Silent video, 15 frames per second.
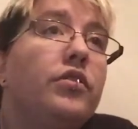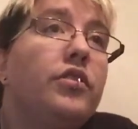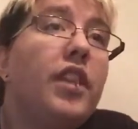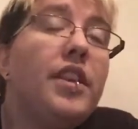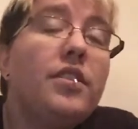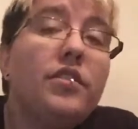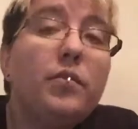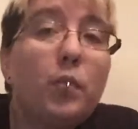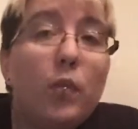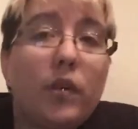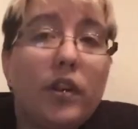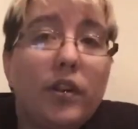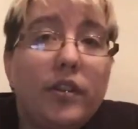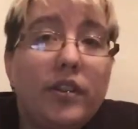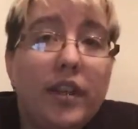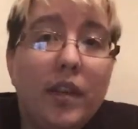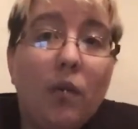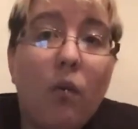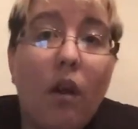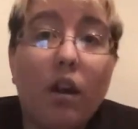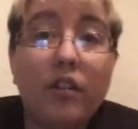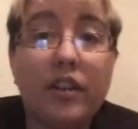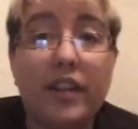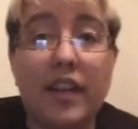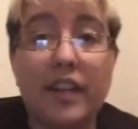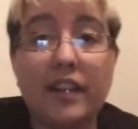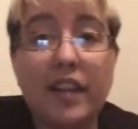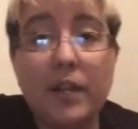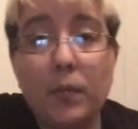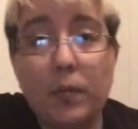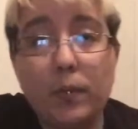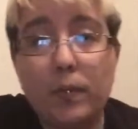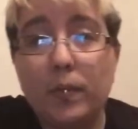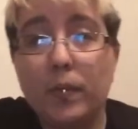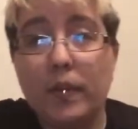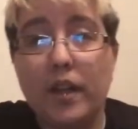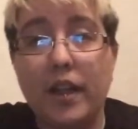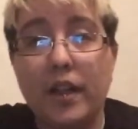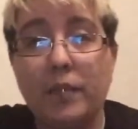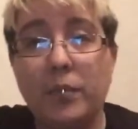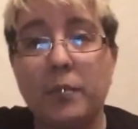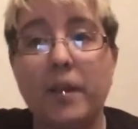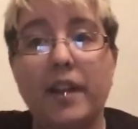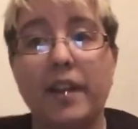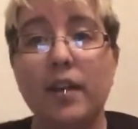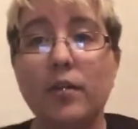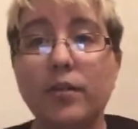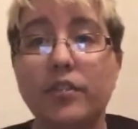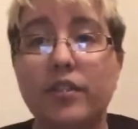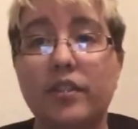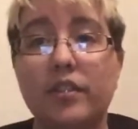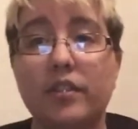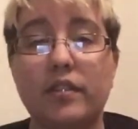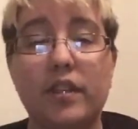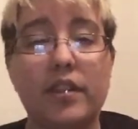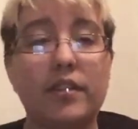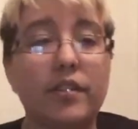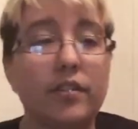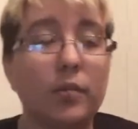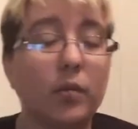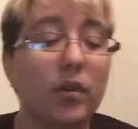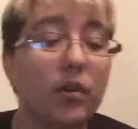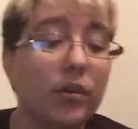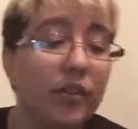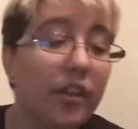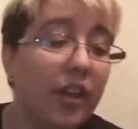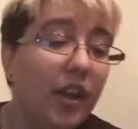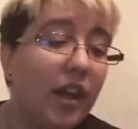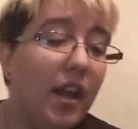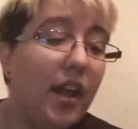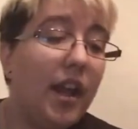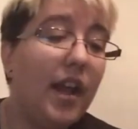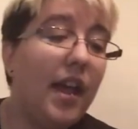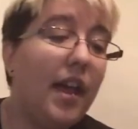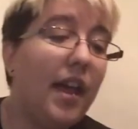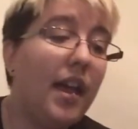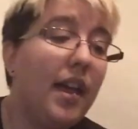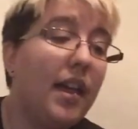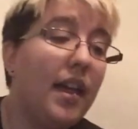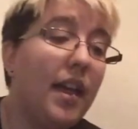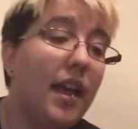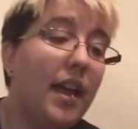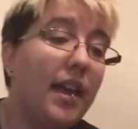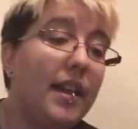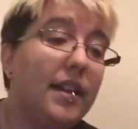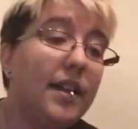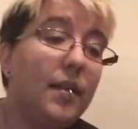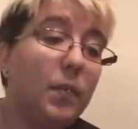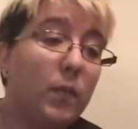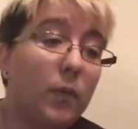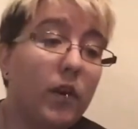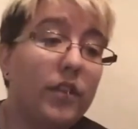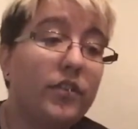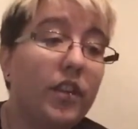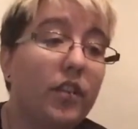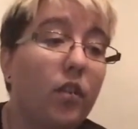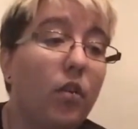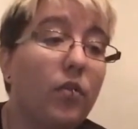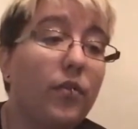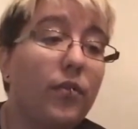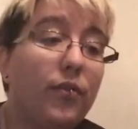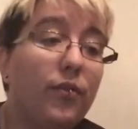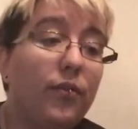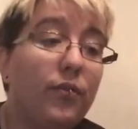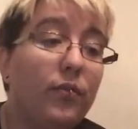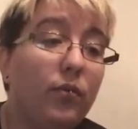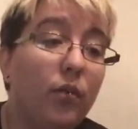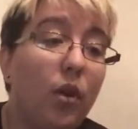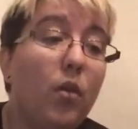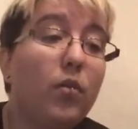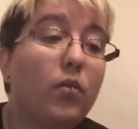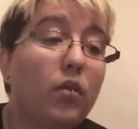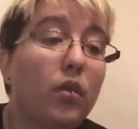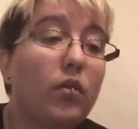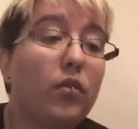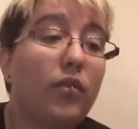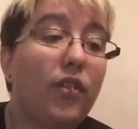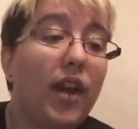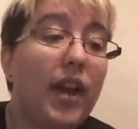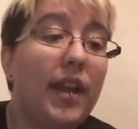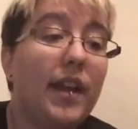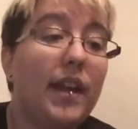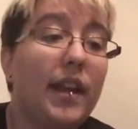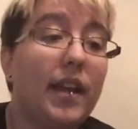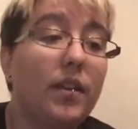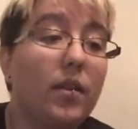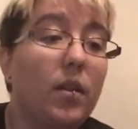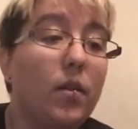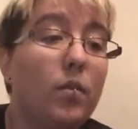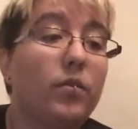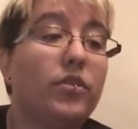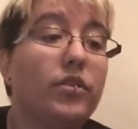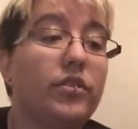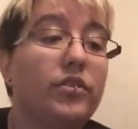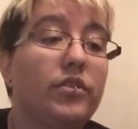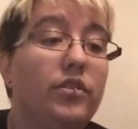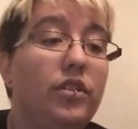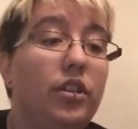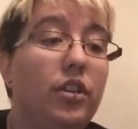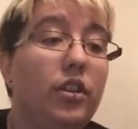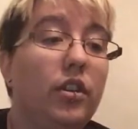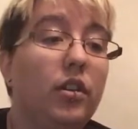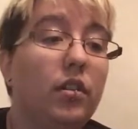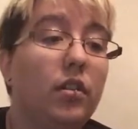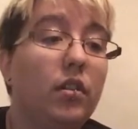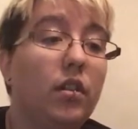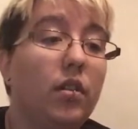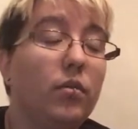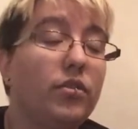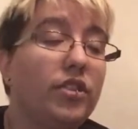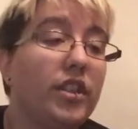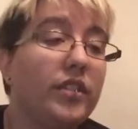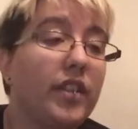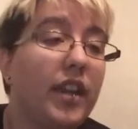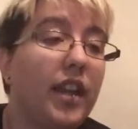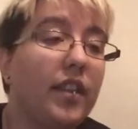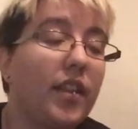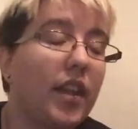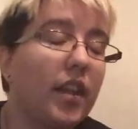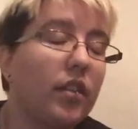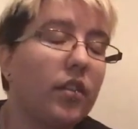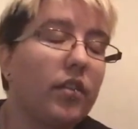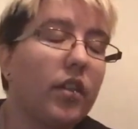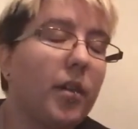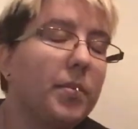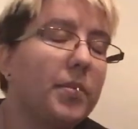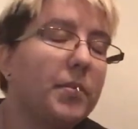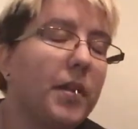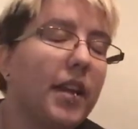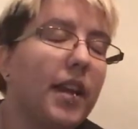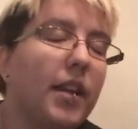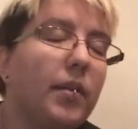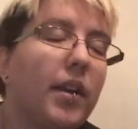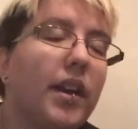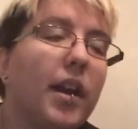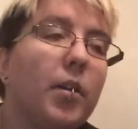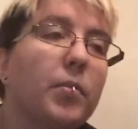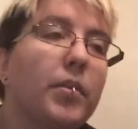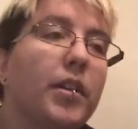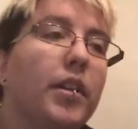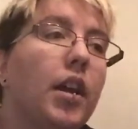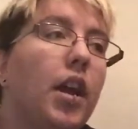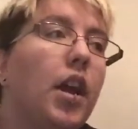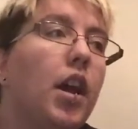they just wanted equality, like everybody else in this world. And it was a long fight, and I know just, oh geez, I can't think of the top of my head right now, but